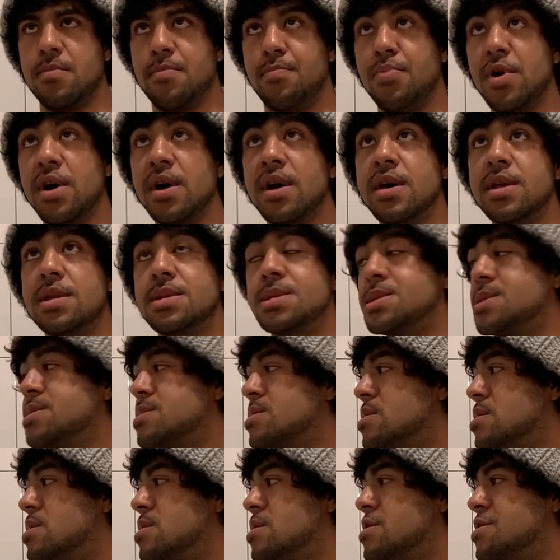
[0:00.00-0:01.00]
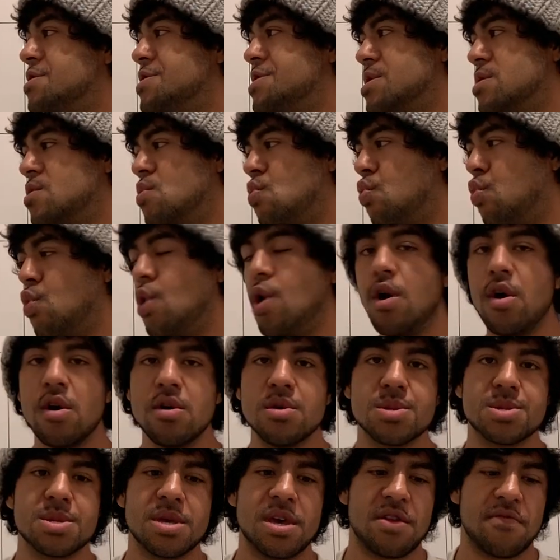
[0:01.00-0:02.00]
But the
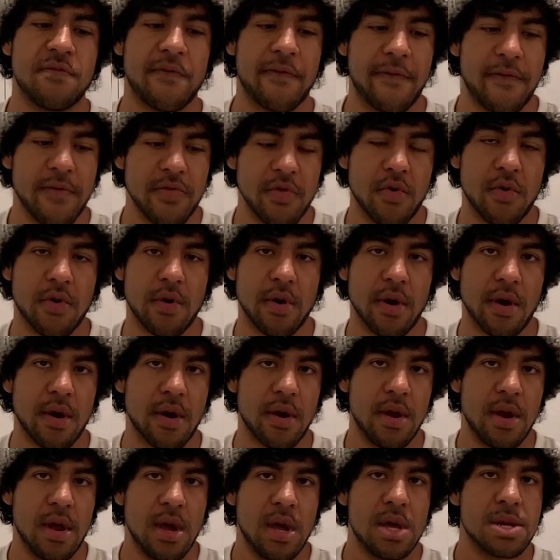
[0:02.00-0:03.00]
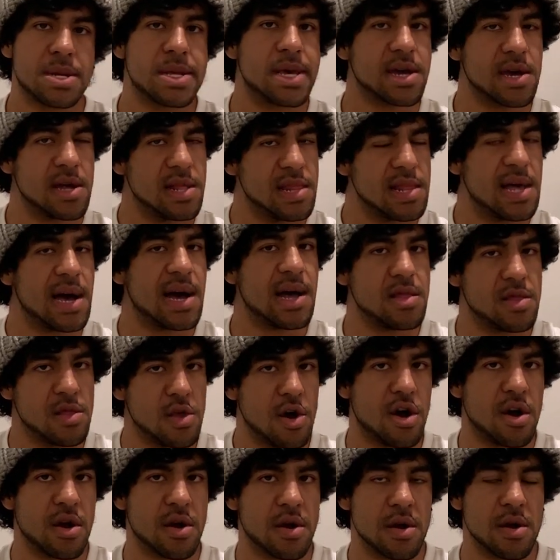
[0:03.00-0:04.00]
walls and floor take a lot
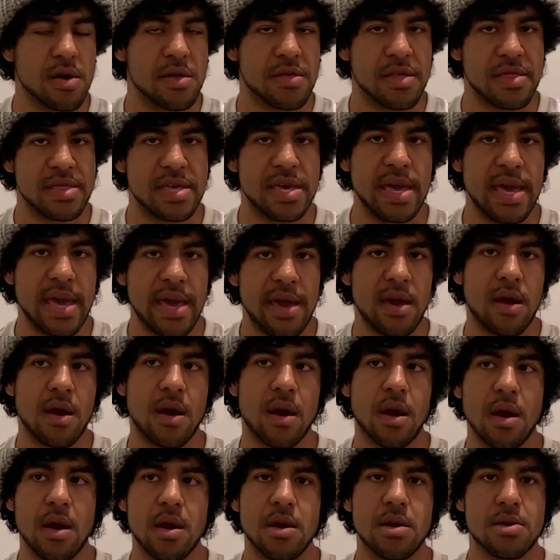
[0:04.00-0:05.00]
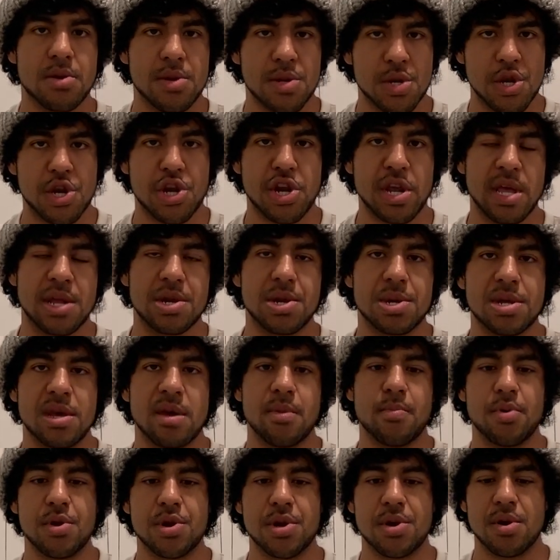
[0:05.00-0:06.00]
longer than the air to change
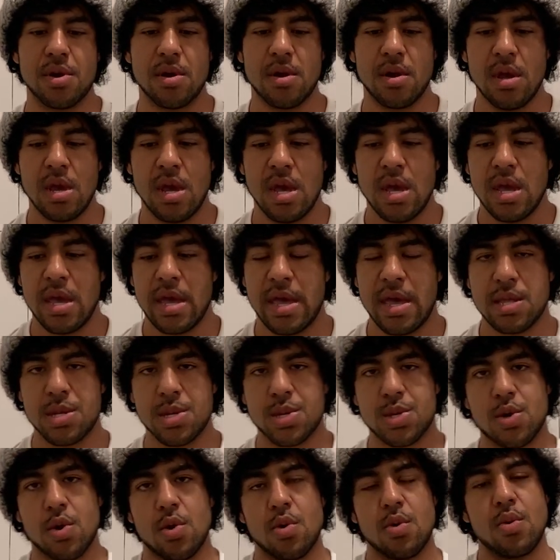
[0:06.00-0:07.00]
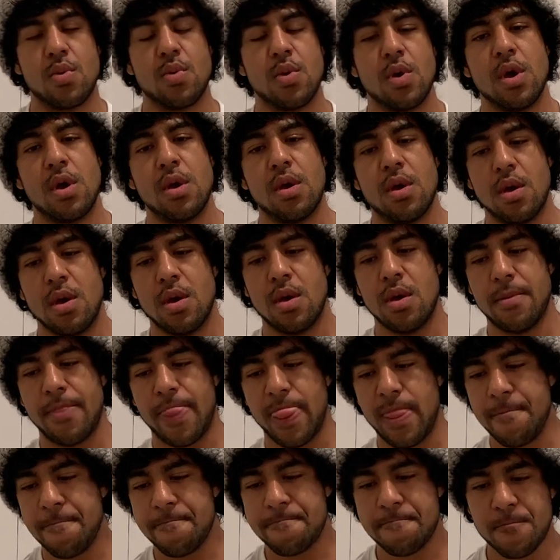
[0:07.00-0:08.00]
temperature. And so
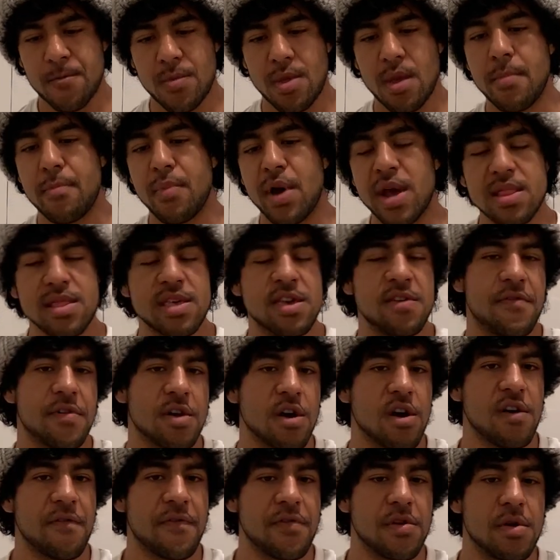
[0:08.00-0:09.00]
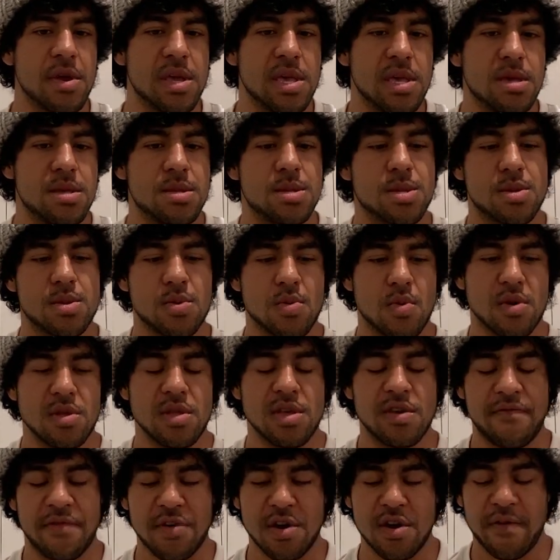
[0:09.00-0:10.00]
by leaving off your heat or
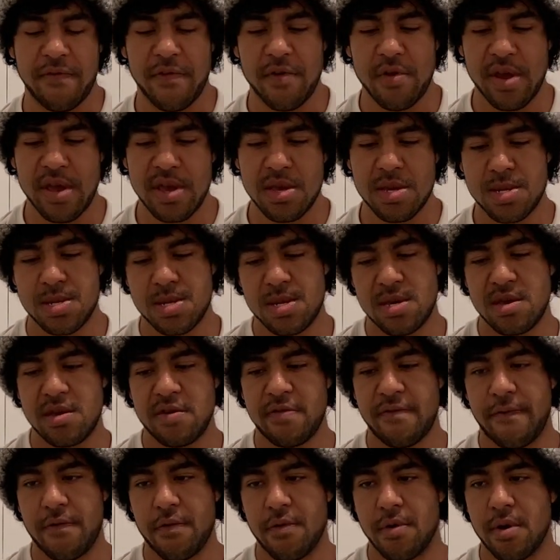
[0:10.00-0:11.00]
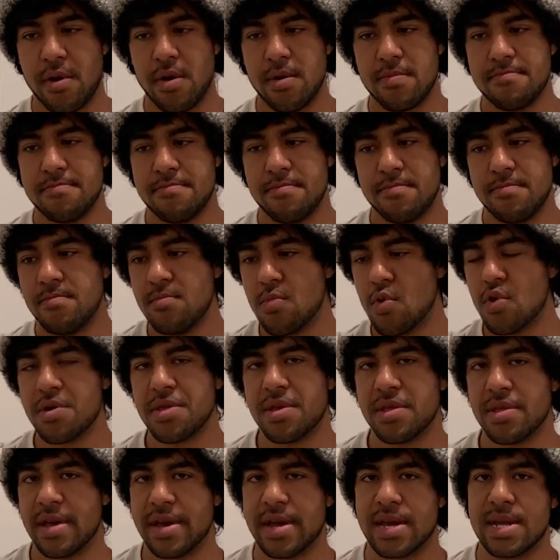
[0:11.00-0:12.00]
leaving off your AC for more
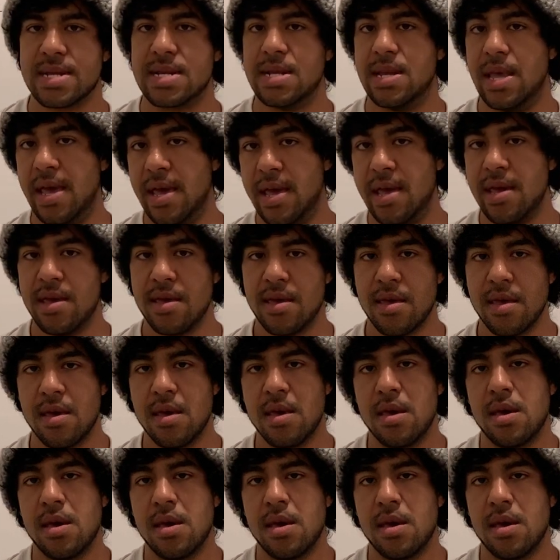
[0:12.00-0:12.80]
than like a day,